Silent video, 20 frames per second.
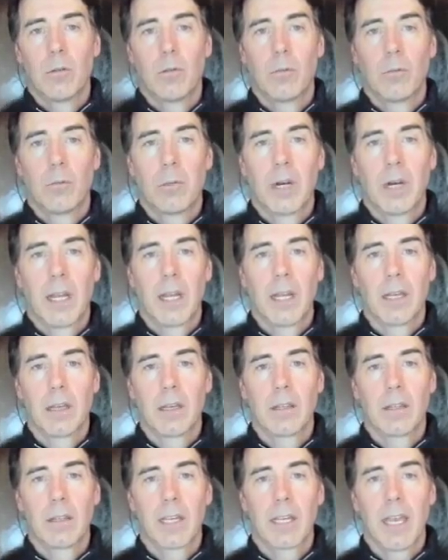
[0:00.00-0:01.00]
by
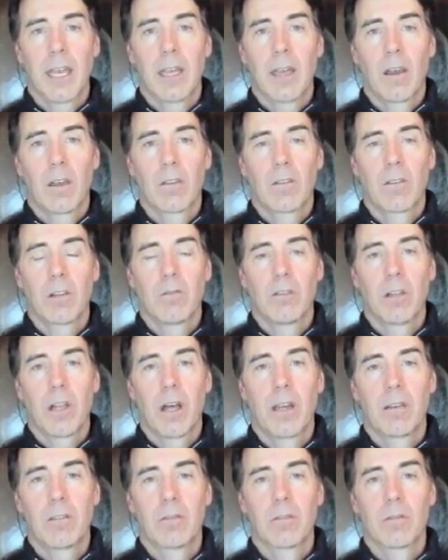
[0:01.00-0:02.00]
the chaos of
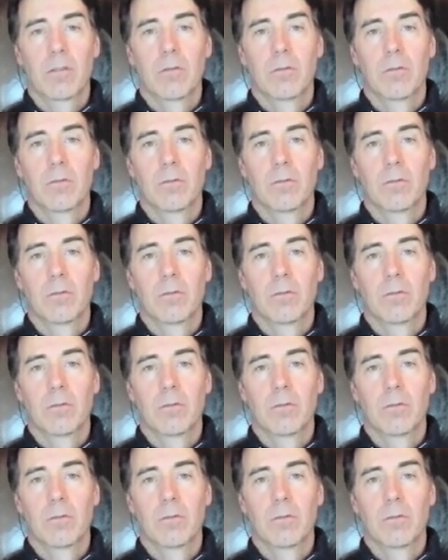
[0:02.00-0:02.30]
life.